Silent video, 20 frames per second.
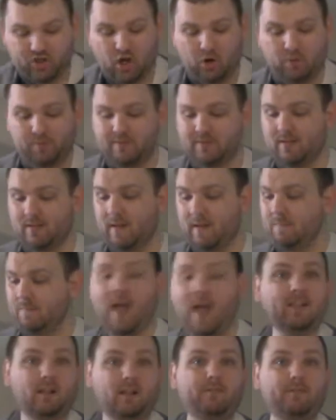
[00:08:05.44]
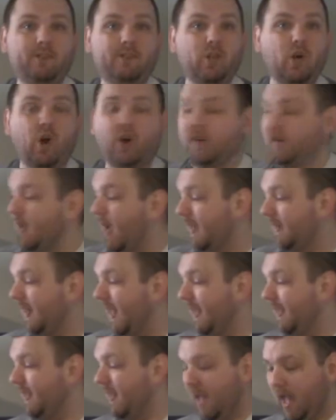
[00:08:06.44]
goes, I love the art. I
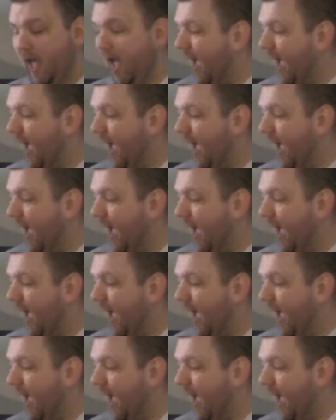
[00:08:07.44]
like